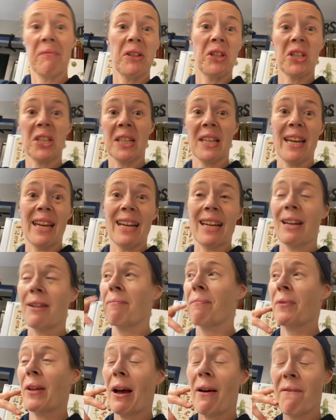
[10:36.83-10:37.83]
Just like
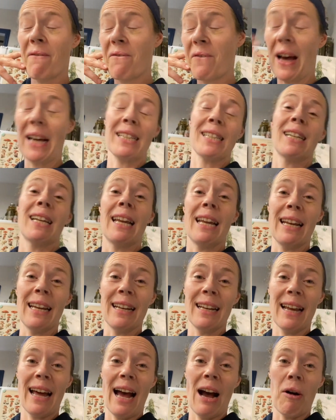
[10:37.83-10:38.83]

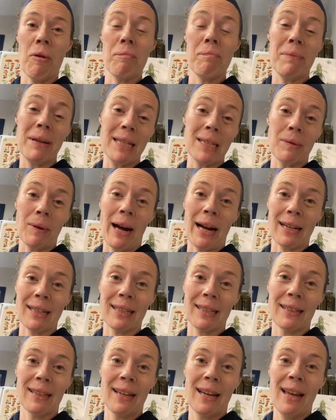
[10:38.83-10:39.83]
fascinating how
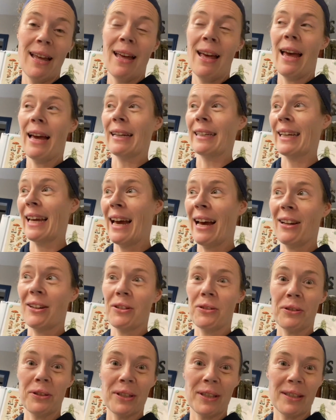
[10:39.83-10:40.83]
beeswax and
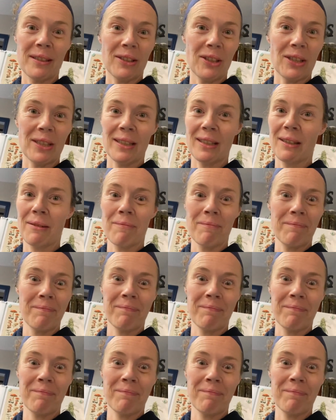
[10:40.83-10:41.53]
candles just,